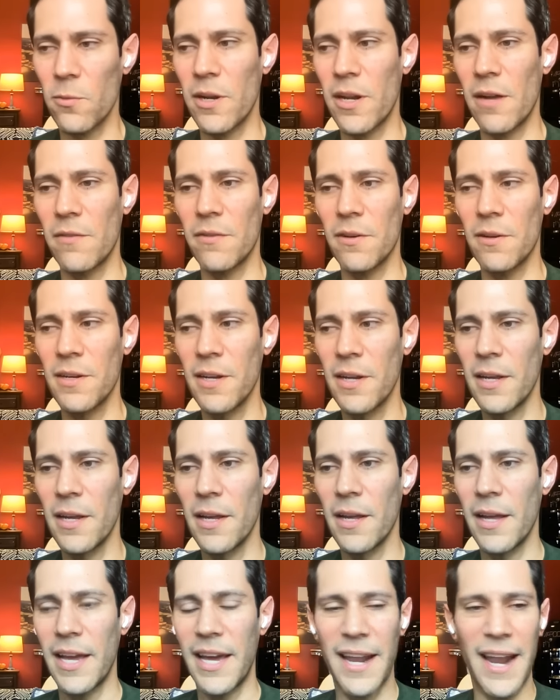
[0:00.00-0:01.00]
room or whatever.
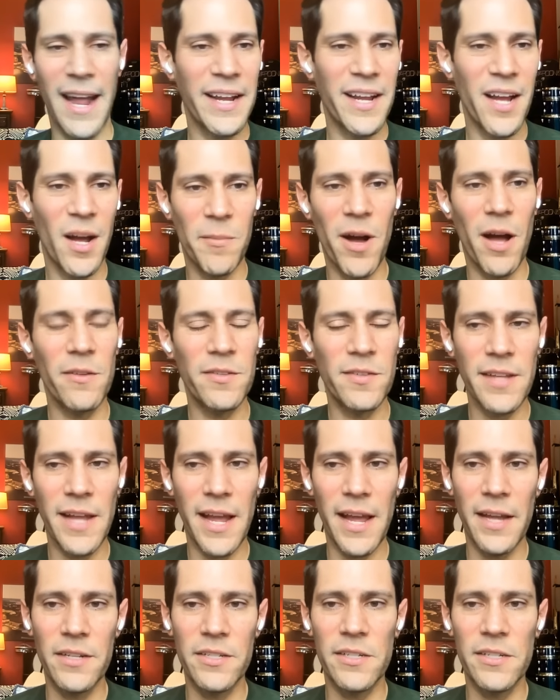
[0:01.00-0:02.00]
And I come off
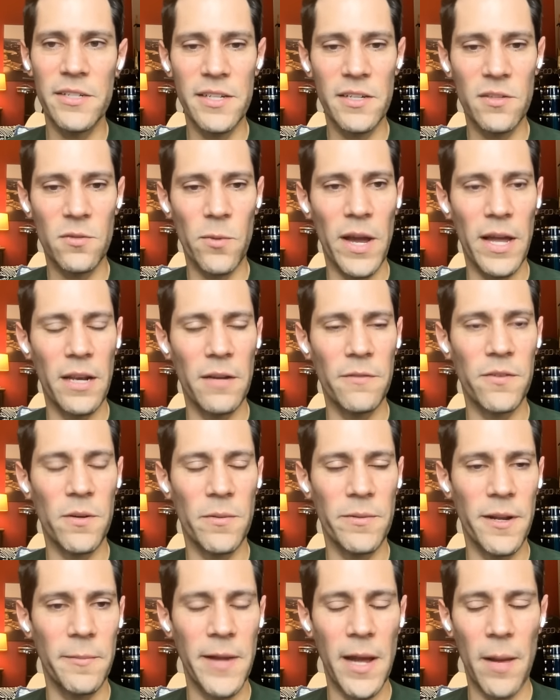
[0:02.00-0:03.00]
stage and she's waiting
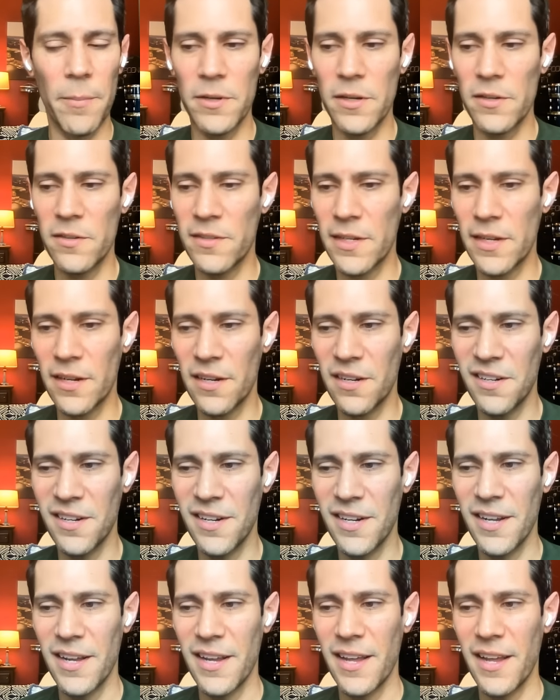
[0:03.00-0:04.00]
for me. I'm happy to see
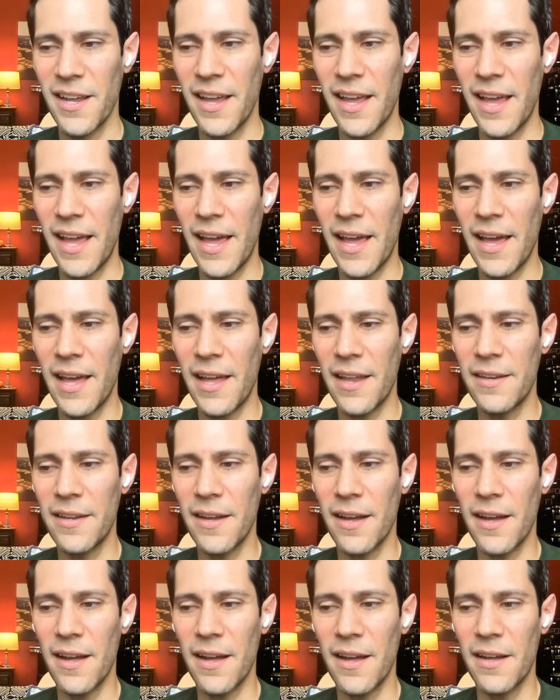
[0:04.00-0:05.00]
her. And
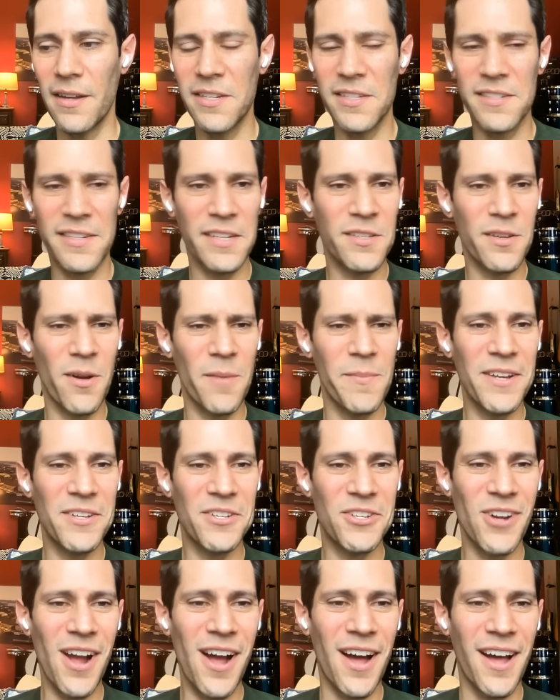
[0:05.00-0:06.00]
she's like, "So I
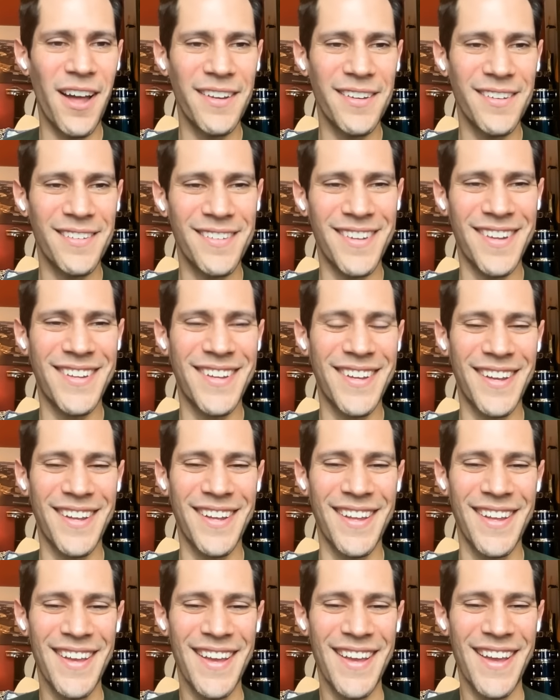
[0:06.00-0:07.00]
met John."
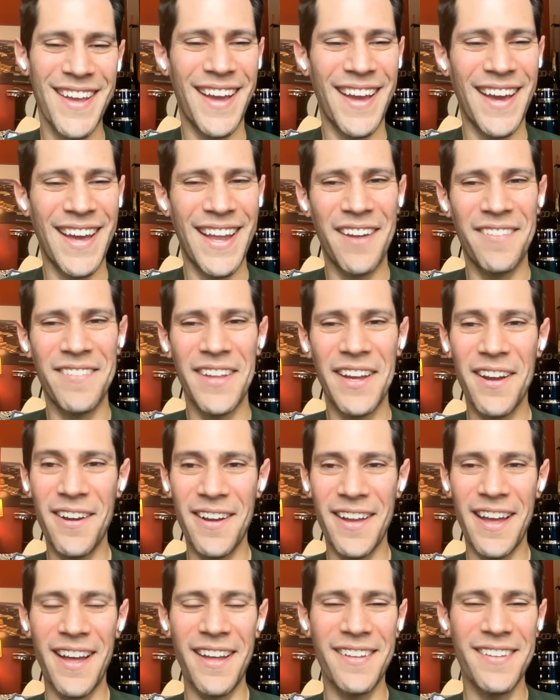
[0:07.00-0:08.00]
And I'm like, "Oh
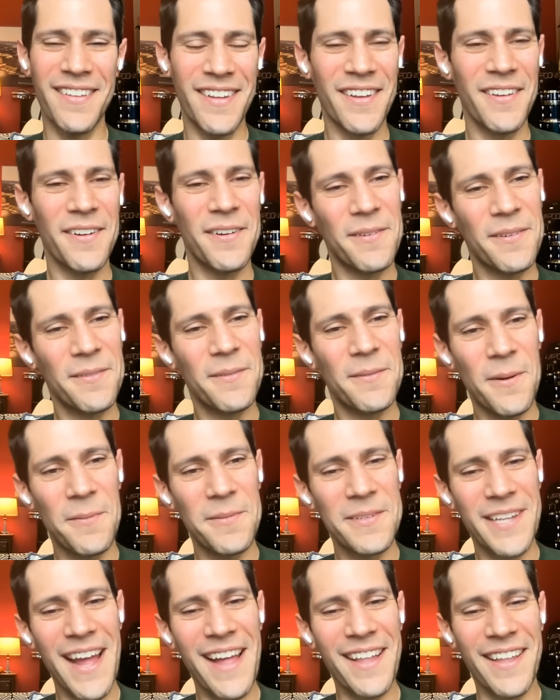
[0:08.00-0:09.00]
yeah?
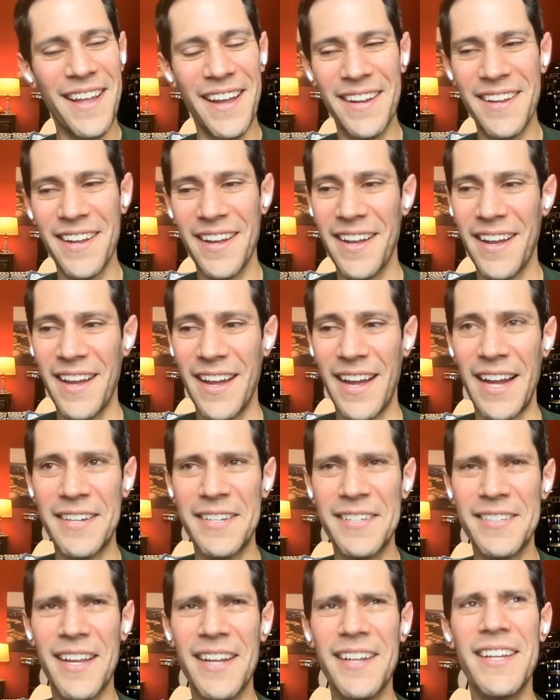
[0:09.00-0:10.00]
What was that like?" And
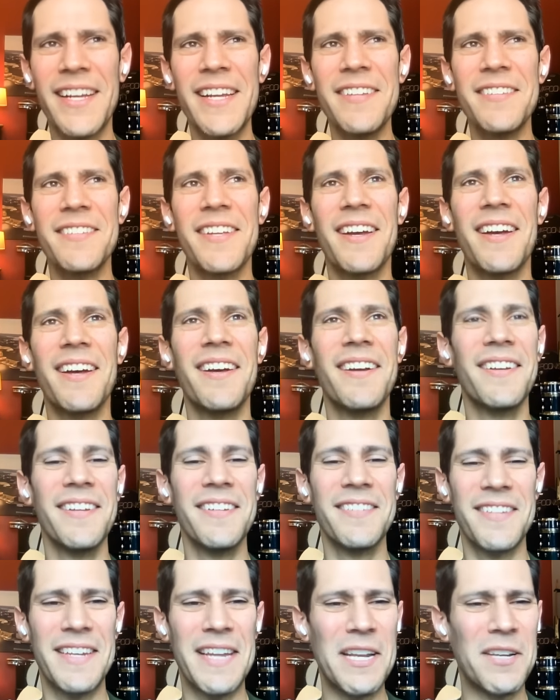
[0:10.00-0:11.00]
she's like, he's
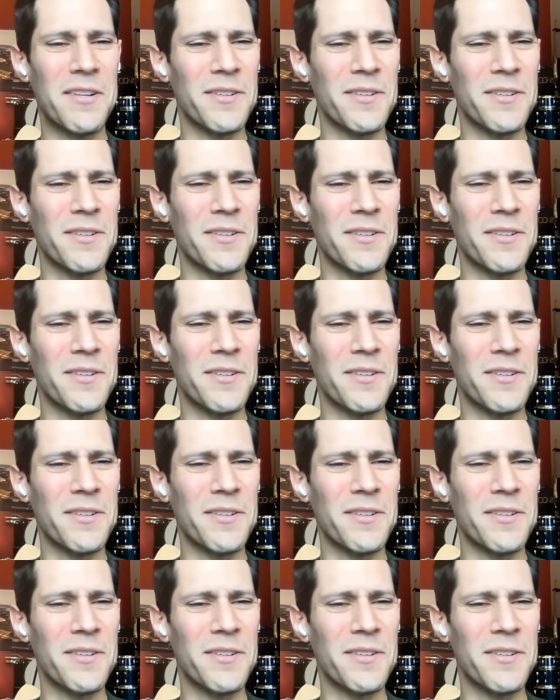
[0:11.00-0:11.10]
an